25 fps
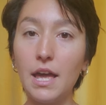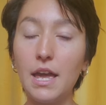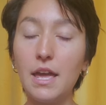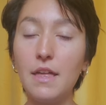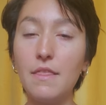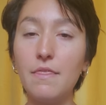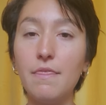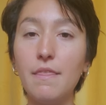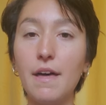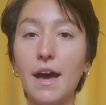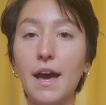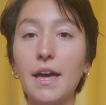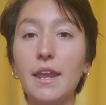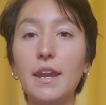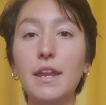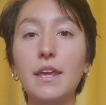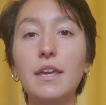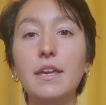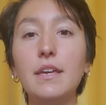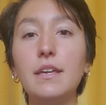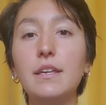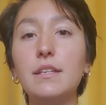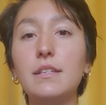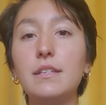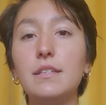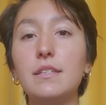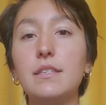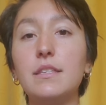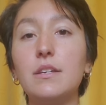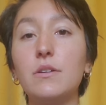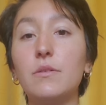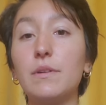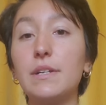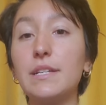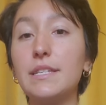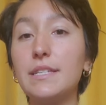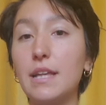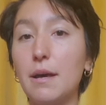and that is the
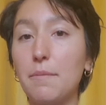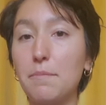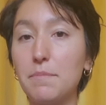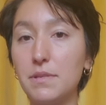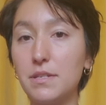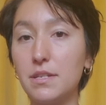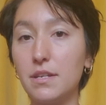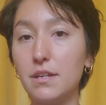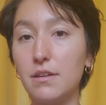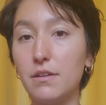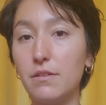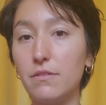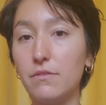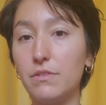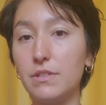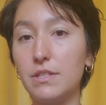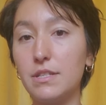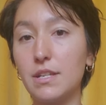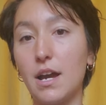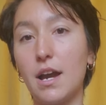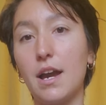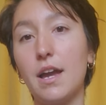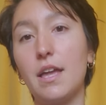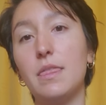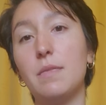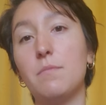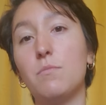receptive side,